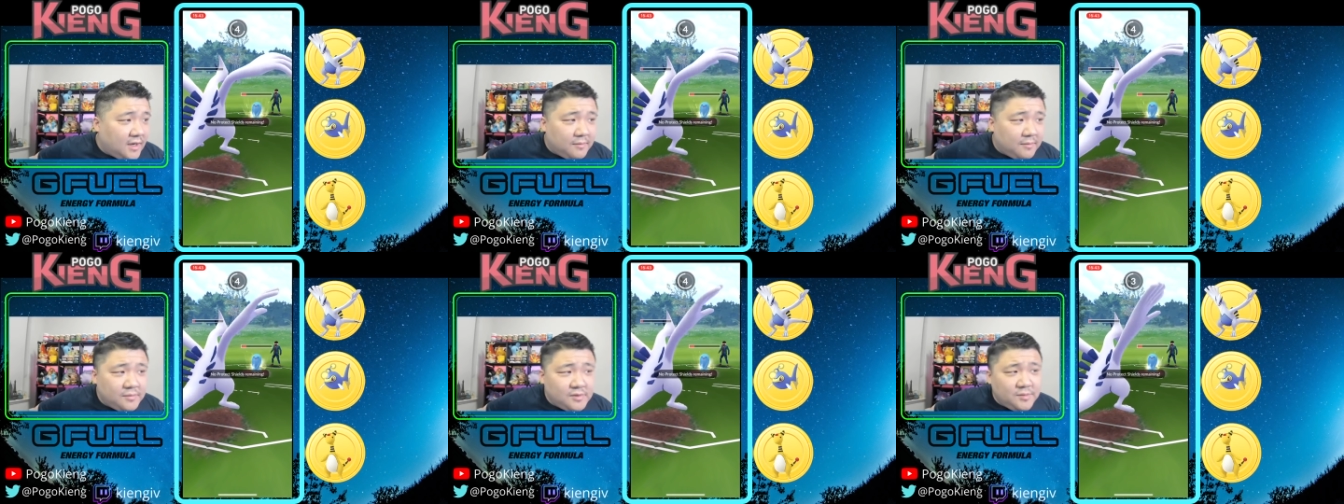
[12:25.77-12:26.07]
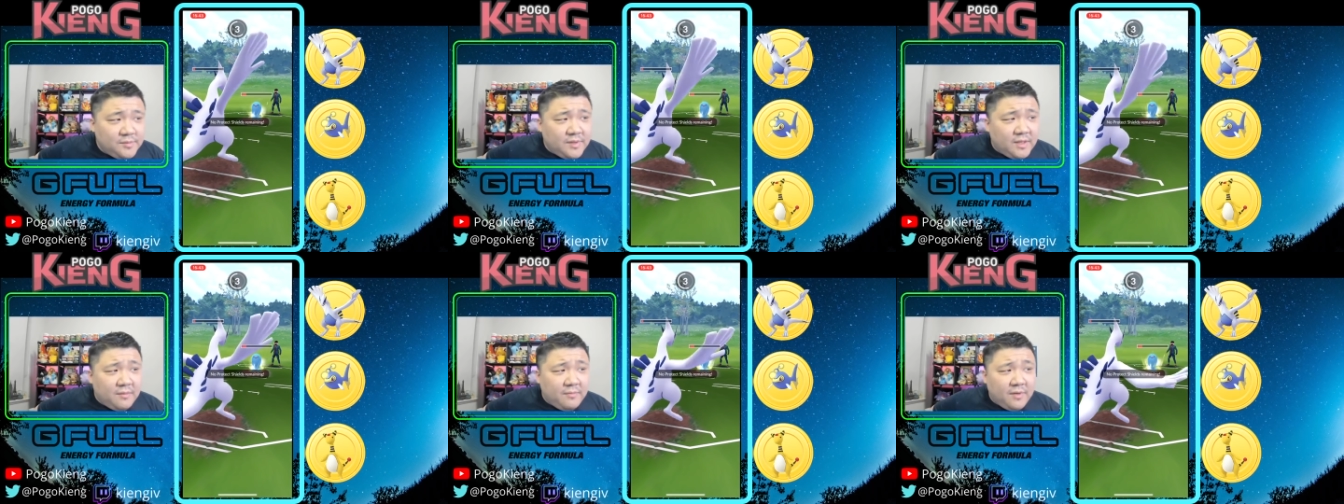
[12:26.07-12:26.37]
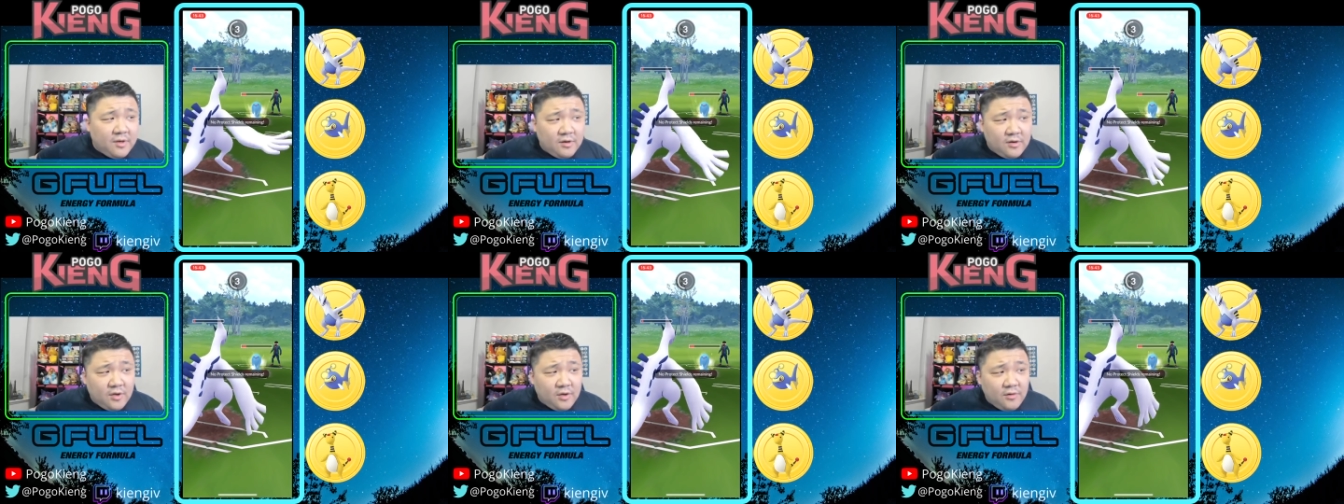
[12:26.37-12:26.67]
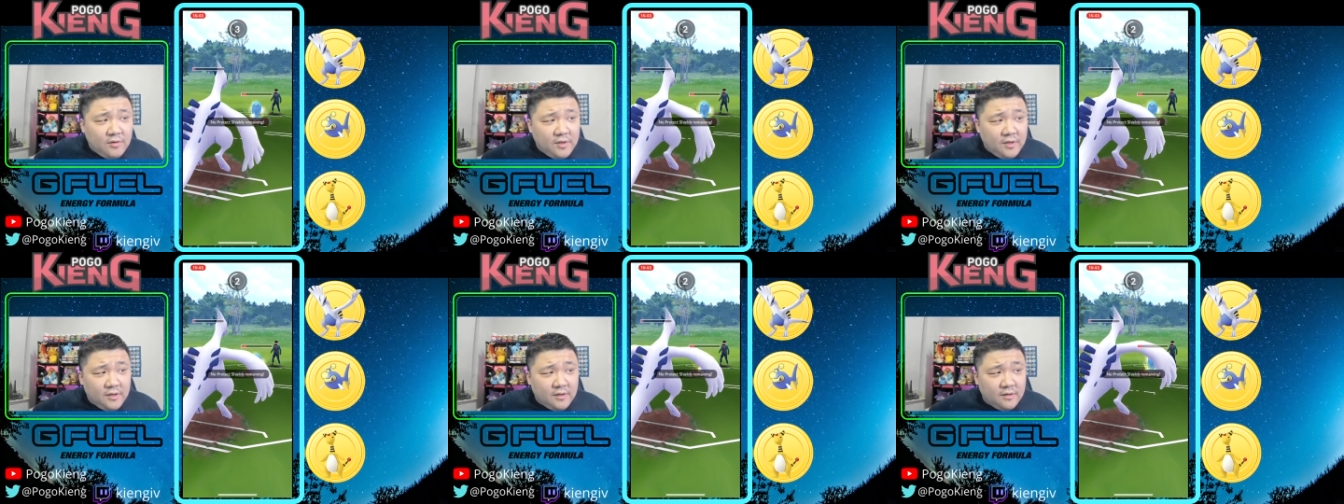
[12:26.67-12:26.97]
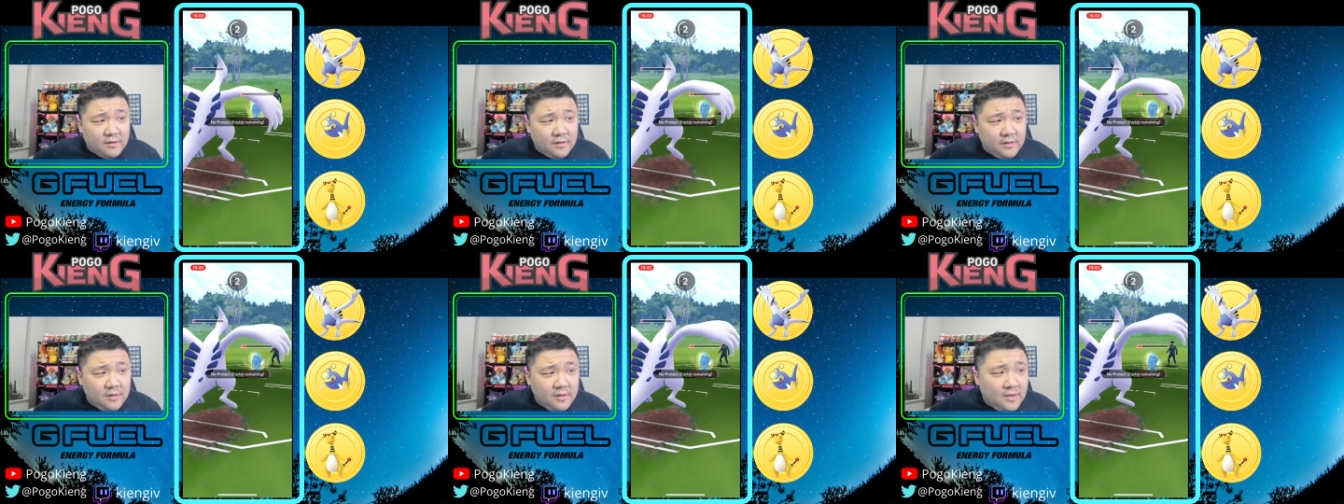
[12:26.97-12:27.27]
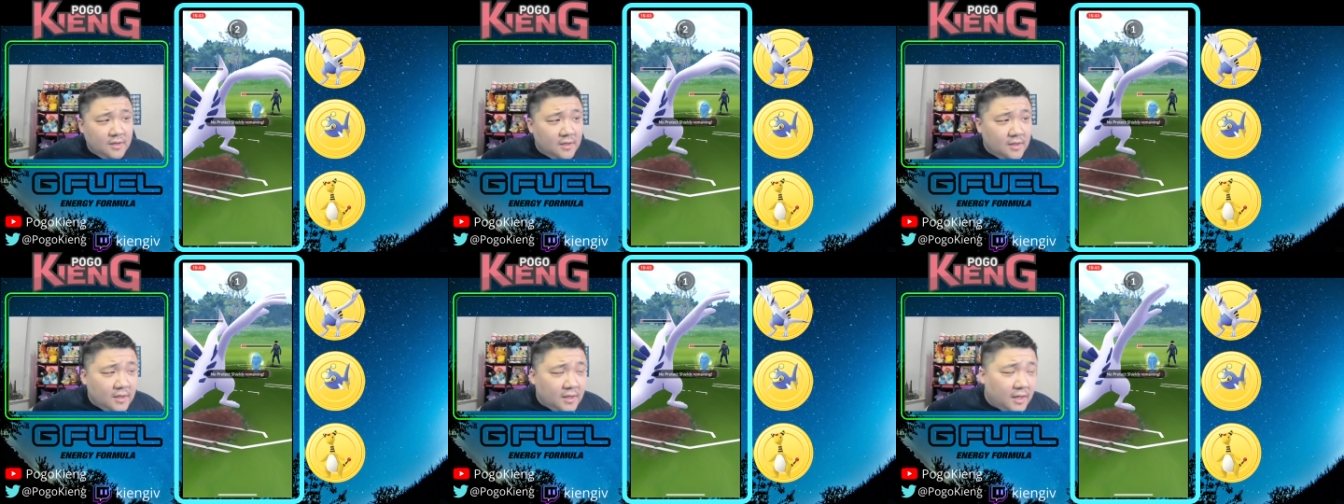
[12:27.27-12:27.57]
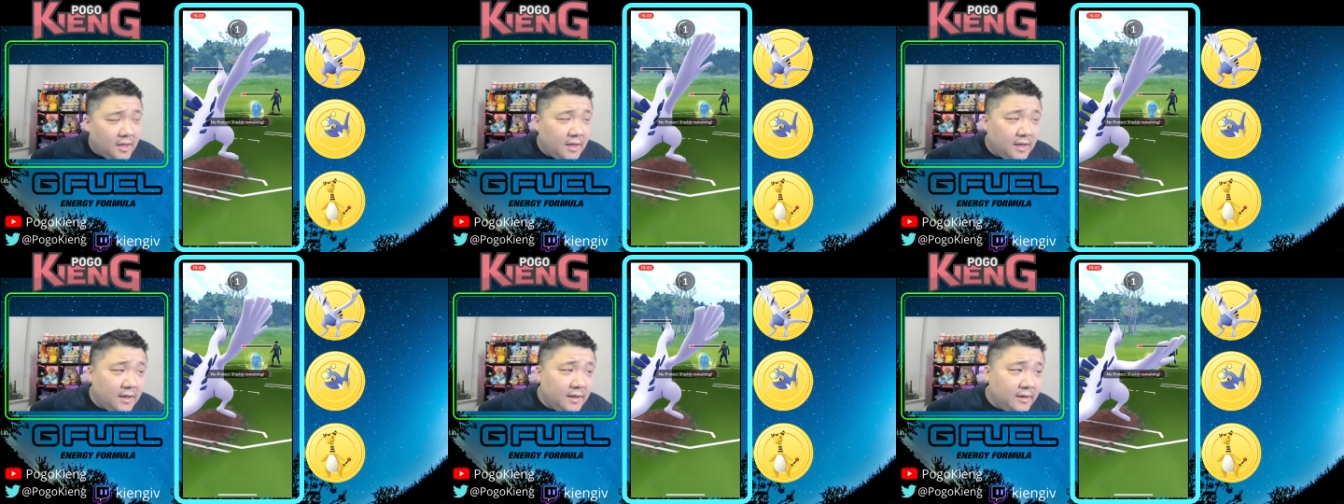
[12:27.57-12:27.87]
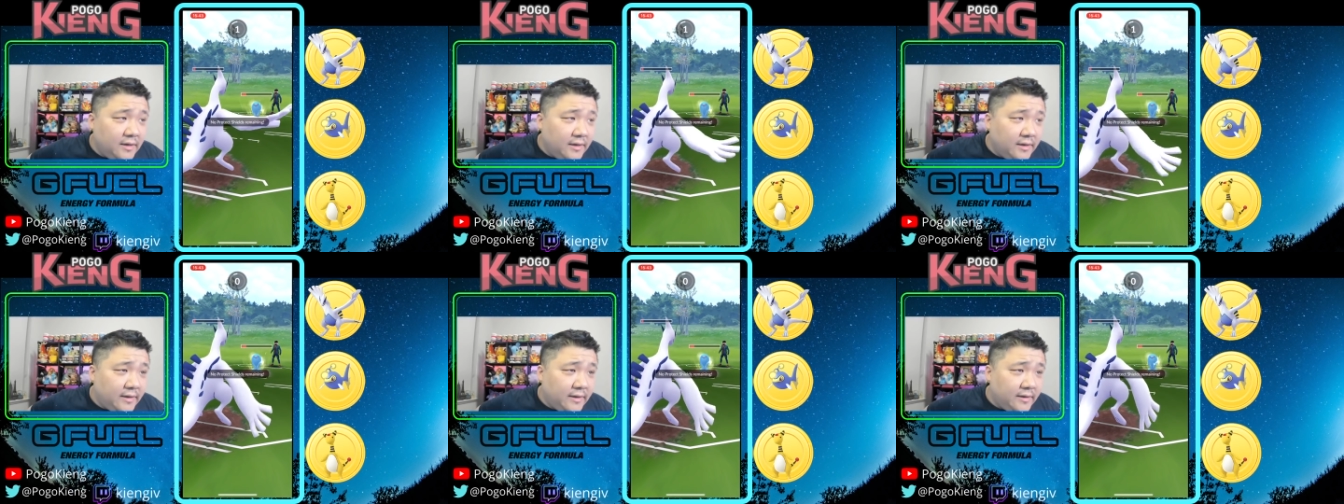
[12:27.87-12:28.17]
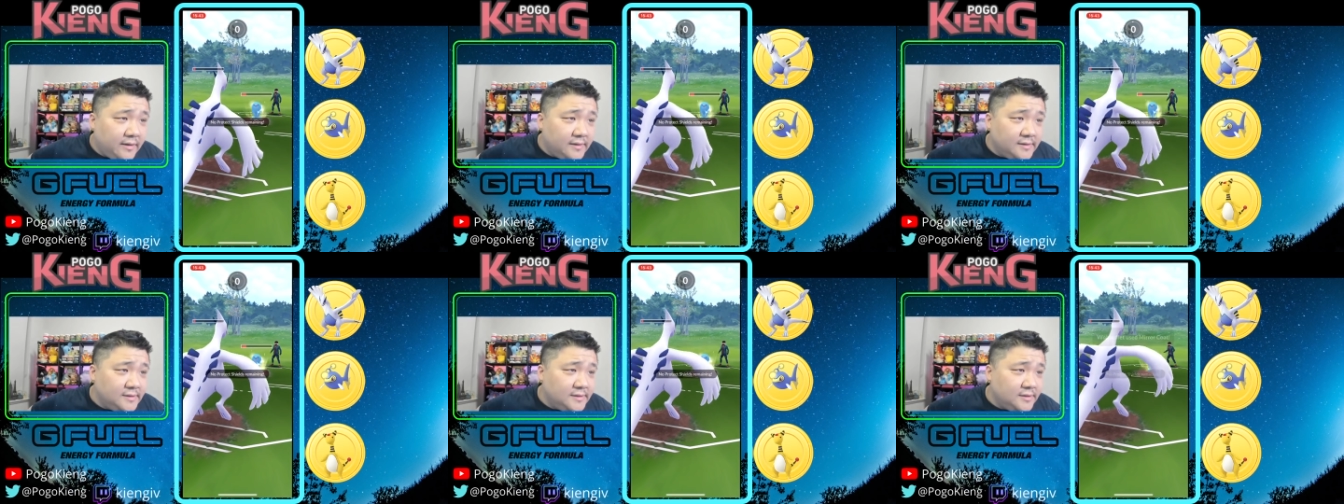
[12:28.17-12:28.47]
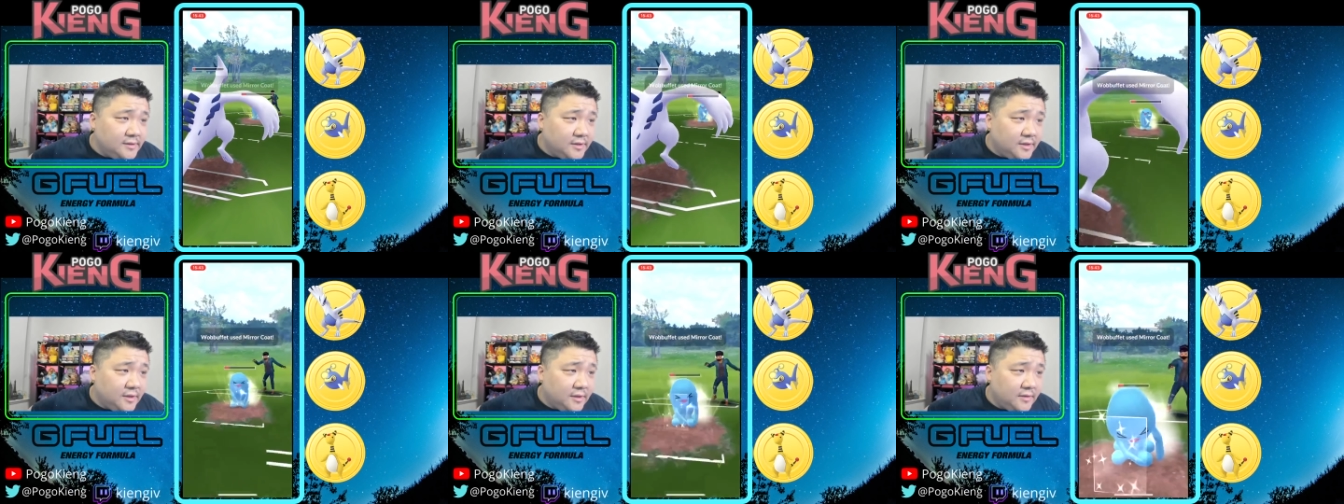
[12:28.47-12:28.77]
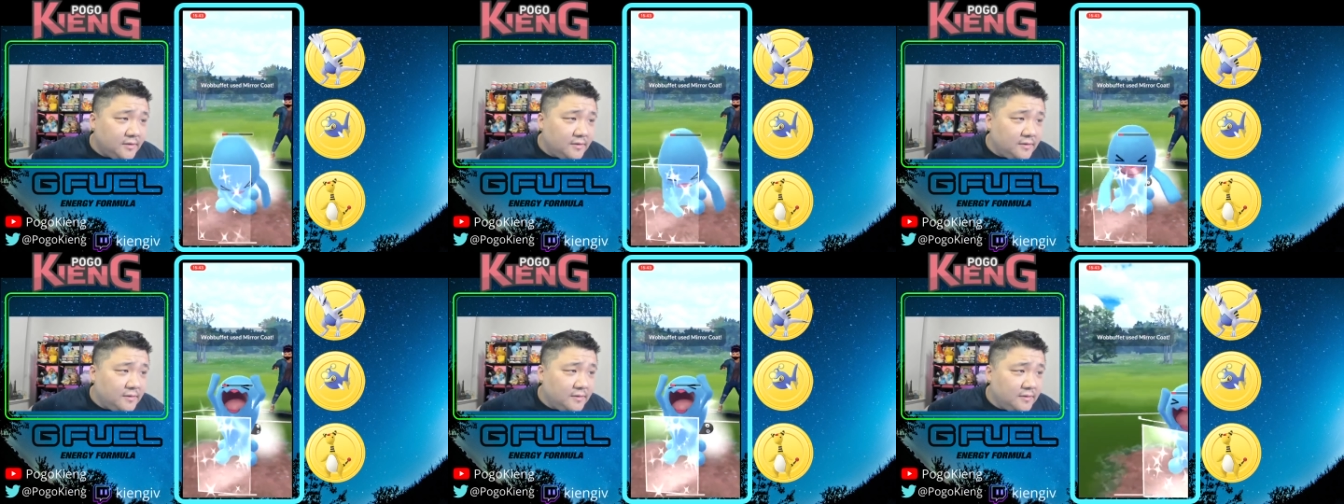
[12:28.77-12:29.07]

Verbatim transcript: I'm assuming they mirror coat here. And uh, this is looking